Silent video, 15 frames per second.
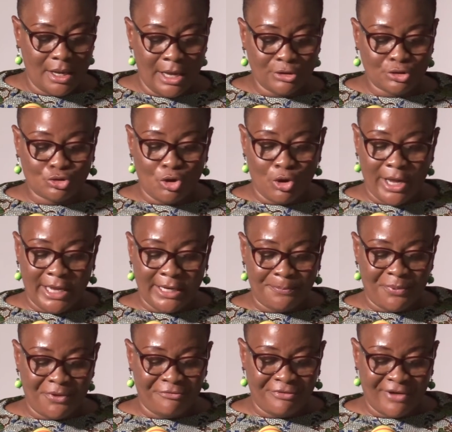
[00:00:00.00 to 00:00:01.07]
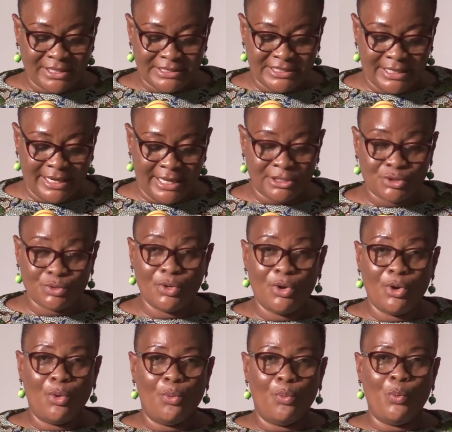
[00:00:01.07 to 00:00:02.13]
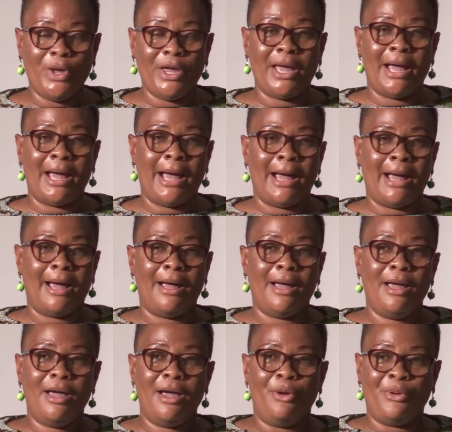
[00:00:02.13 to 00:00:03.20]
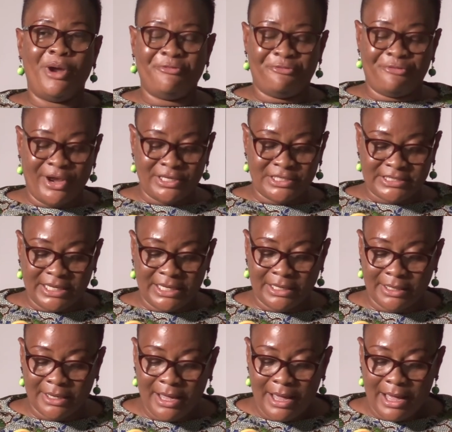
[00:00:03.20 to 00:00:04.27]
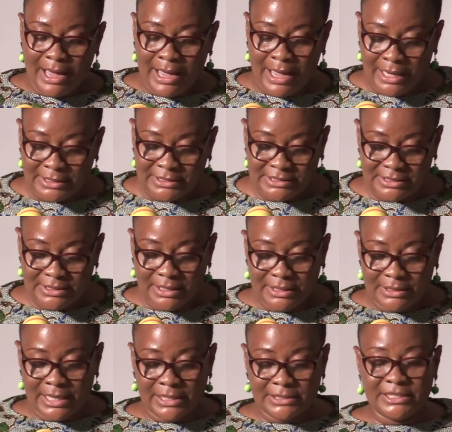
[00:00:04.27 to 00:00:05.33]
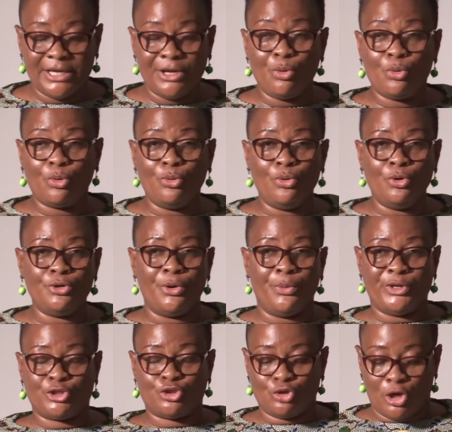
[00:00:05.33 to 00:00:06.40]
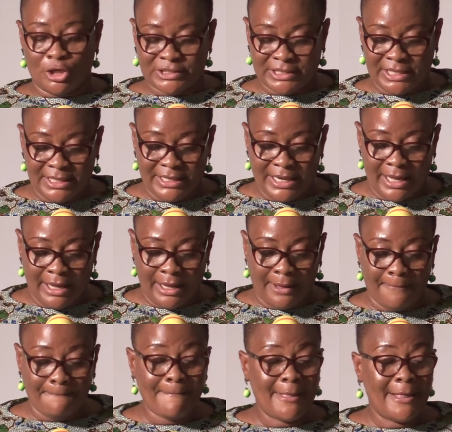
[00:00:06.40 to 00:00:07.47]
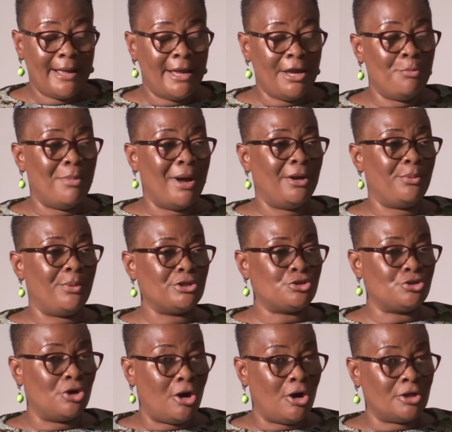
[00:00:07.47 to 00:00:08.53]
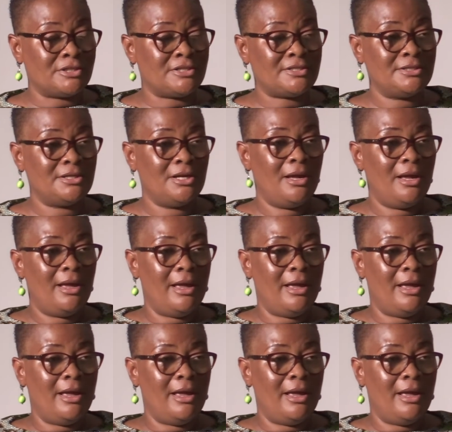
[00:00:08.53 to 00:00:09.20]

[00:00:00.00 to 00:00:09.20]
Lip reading: And so in preventing it, we are referencing acts that include resourcing the human resource